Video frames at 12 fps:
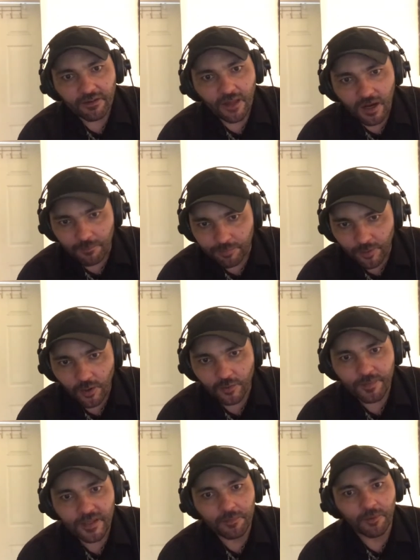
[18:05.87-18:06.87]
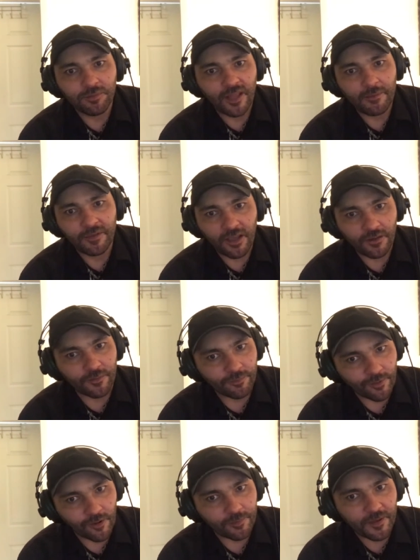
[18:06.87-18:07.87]
a lot of broke people blaming other
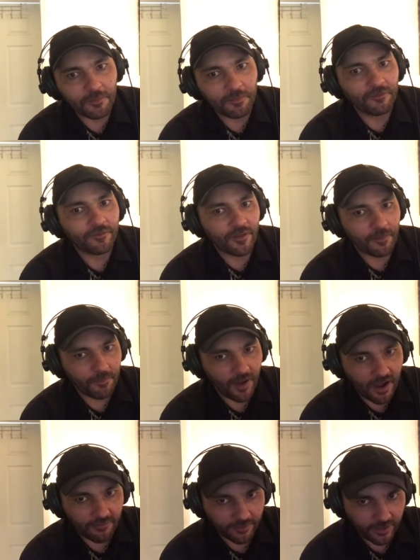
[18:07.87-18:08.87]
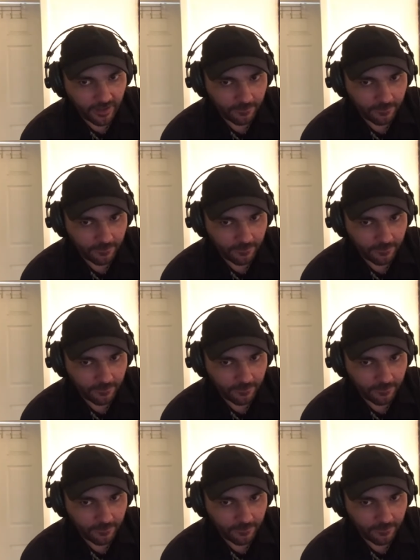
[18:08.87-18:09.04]
broke people for their poverty.